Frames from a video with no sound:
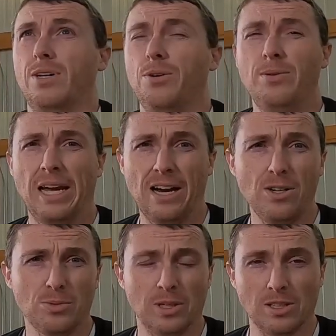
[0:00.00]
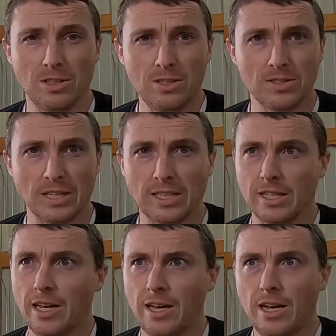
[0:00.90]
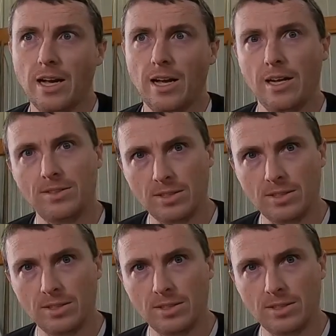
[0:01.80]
who cares what it looks like? It's